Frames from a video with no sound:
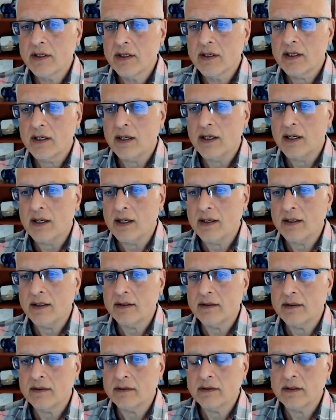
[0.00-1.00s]

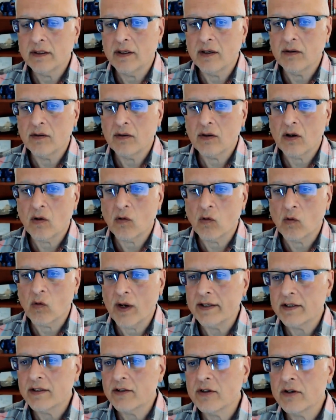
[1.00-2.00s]

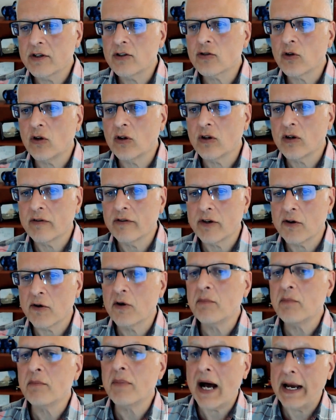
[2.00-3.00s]
Right to control over your
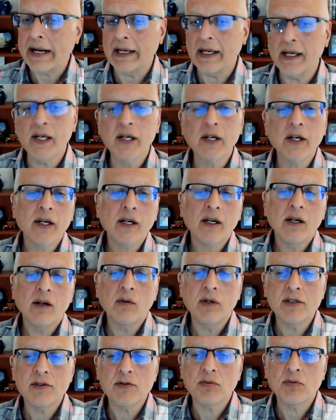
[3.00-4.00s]
own body
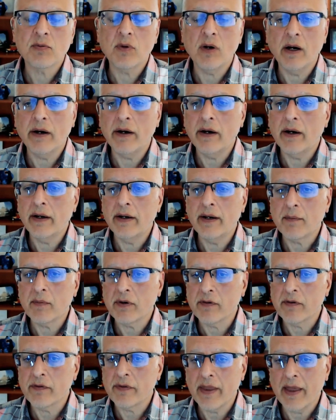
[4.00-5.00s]
was
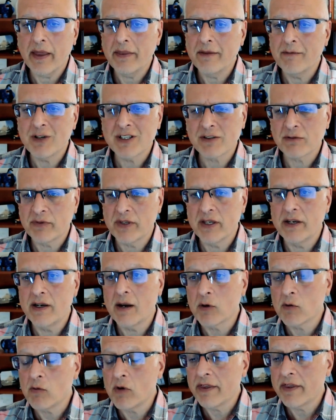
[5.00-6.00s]
that was the
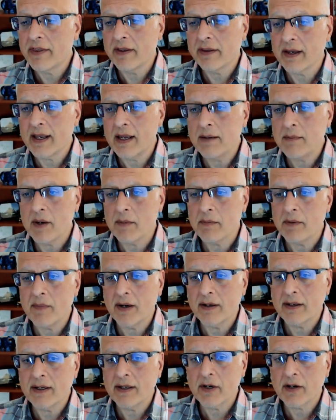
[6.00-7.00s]
number one thing that came up
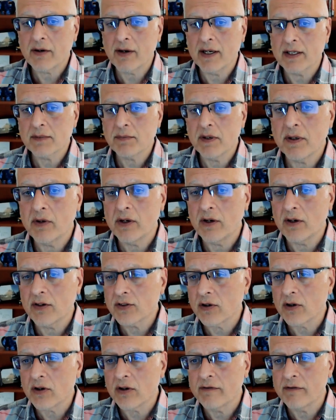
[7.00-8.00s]
among Democrats. But
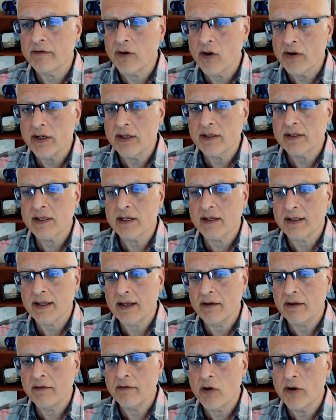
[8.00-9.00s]
also heard voting
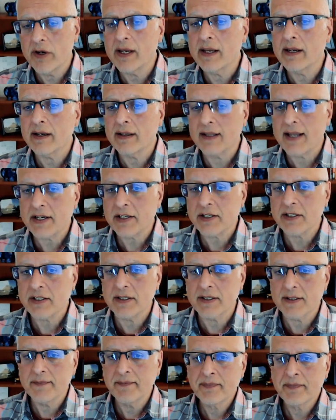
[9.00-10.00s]
in
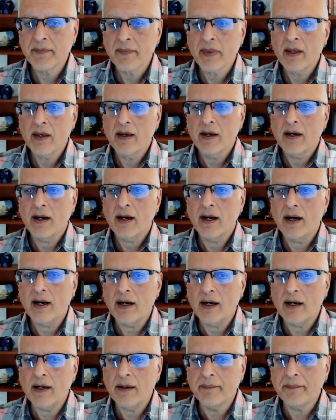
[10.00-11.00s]
elections,
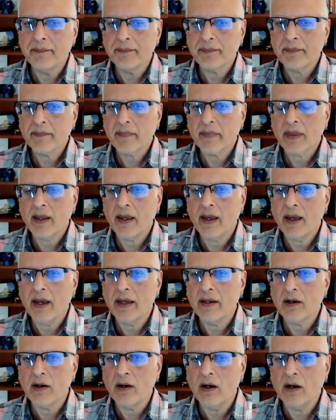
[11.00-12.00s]

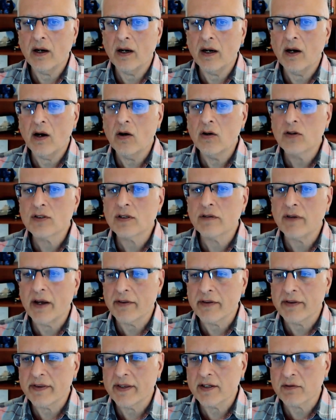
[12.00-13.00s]
and a host of
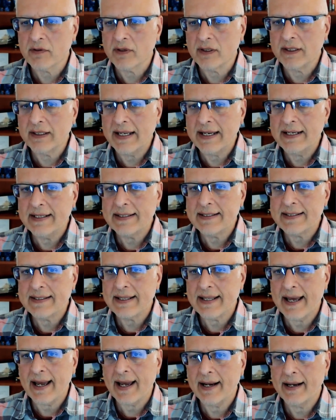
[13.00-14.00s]
other things related to
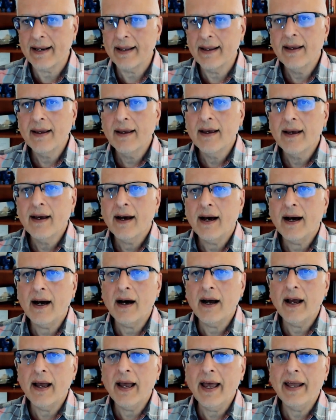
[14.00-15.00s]
that.
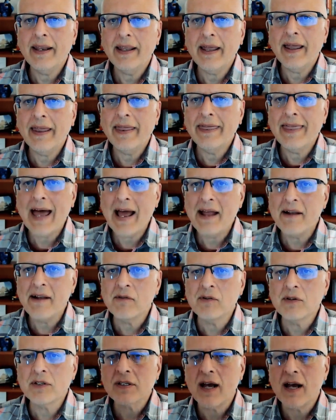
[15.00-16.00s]
And that
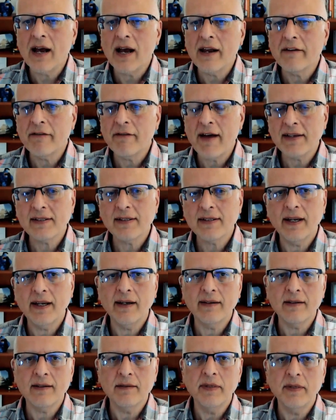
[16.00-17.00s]
was kind of fascinating
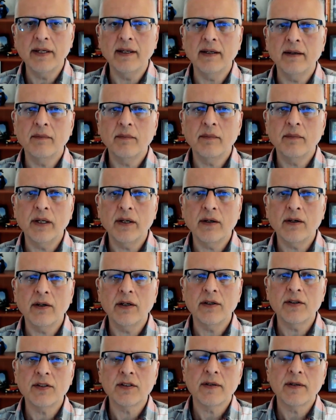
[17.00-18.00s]
to me because